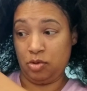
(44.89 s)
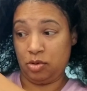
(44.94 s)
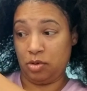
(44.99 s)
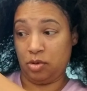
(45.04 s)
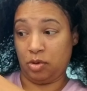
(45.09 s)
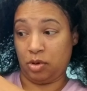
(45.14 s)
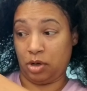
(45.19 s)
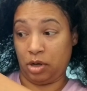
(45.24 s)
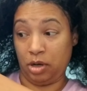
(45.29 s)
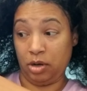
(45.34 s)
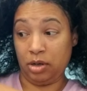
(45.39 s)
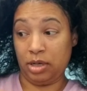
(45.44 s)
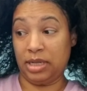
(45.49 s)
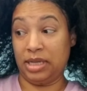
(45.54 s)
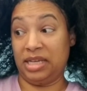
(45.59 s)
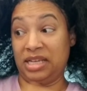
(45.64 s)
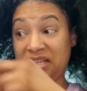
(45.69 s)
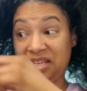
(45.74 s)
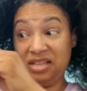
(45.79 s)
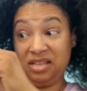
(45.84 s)
know, curl the
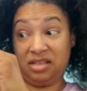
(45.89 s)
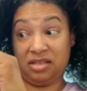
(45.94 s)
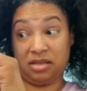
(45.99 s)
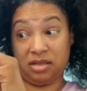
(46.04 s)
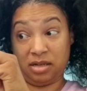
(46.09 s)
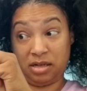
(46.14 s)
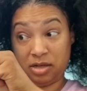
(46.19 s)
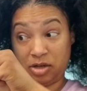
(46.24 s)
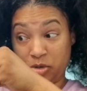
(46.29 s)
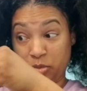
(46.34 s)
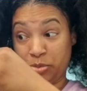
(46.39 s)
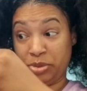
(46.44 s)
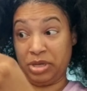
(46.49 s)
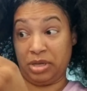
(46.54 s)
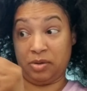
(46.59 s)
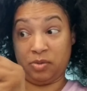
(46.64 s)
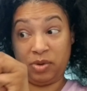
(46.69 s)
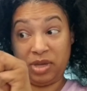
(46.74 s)
ends a little bit.